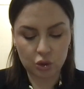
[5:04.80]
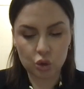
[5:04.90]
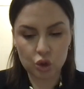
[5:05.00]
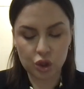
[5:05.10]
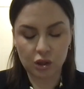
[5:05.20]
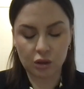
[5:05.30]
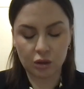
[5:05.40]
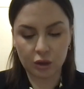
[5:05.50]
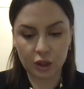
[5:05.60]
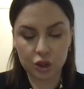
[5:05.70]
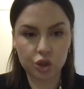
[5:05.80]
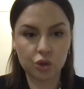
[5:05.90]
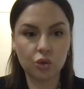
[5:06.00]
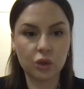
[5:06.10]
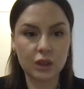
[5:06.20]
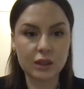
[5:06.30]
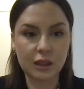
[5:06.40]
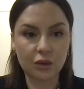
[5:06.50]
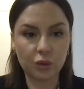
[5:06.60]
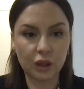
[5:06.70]
the crucial issue
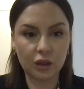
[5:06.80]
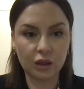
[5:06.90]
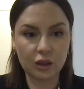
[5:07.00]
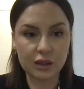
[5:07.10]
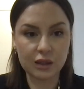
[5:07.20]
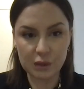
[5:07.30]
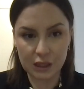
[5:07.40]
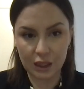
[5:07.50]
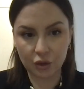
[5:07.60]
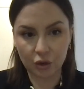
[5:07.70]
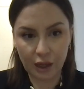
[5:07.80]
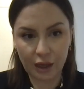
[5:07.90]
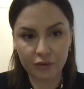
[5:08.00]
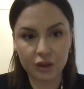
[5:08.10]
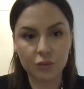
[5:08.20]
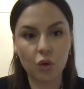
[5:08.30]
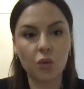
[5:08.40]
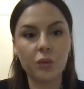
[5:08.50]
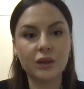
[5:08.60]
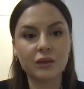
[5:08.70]
is that we, it seems like, don't have at the
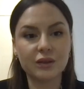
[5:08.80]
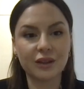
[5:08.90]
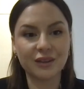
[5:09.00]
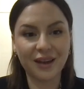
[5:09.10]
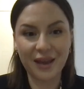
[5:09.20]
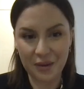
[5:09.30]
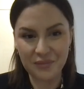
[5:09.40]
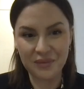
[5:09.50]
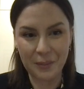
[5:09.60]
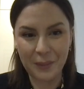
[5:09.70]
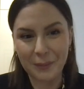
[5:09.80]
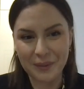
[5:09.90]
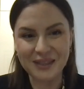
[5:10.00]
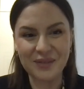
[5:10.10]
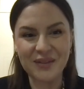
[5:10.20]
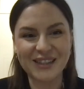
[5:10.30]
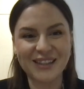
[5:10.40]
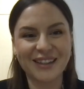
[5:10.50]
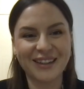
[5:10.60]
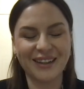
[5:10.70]
moment, and I am a bit
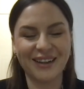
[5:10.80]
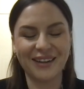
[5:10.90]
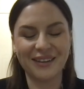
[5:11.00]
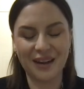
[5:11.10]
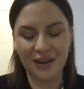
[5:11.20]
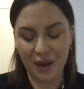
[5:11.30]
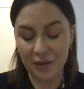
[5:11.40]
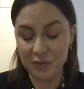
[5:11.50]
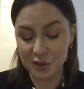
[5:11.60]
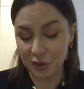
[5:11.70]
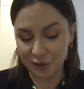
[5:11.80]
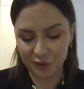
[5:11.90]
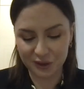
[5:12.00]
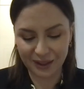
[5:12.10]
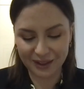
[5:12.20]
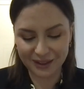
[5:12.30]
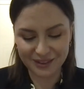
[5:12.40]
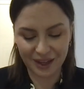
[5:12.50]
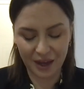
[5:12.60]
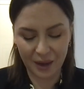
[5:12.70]
pessimistic. I'm sorry for
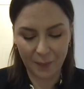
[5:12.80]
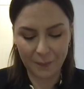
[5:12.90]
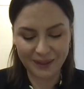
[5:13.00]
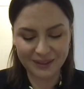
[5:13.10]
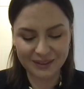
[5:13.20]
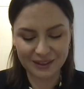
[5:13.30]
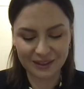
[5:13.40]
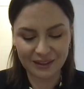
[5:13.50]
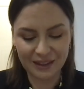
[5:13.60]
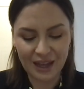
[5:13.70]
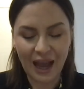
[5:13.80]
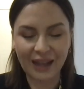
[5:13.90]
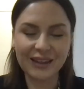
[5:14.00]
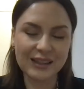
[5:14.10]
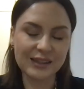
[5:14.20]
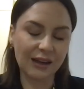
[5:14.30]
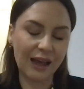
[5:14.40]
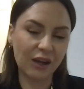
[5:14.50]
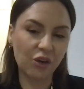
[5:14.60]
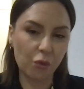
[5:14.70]
that. But I think it's the
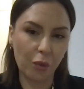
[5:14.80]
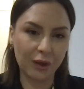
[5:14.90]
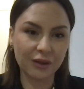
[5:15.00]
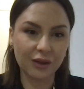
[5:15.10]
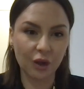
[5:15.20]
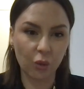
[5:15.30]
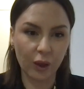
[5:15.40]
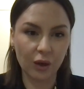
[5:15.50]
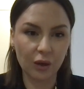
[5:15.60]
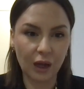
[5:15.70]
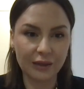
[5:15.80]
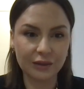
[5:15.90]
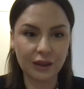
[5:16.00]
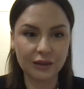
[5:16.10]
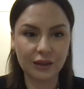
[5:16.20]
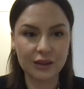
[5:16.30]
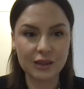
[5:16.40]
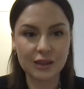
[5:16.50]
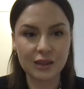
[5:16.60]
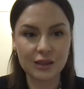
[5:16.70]
lack of political will. I think that
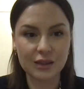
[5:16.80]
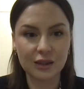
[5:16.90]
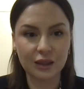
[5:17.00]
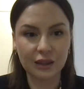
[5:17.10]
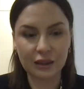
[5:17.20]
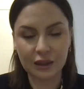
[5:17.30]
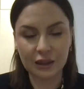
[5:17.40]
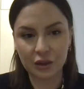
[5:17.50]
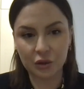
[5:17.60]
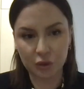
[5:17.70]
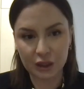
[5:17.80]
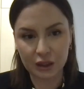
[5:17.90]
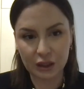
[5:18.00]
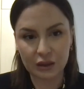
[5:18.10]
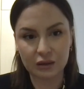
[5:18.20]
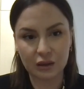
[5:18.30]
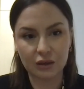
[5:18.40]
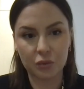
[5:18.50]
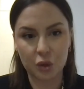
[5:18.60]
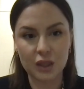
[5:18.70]
this is the key ingredient
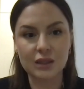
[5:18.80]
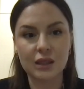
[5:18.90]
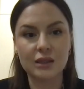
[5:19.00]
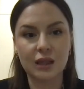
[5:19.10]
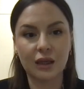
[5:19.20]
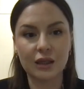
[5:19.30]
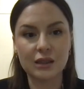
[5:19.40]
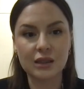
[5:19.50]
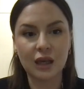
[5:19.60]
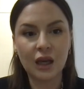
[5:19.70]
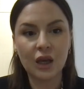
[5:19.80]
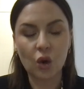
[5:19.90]
in the process that is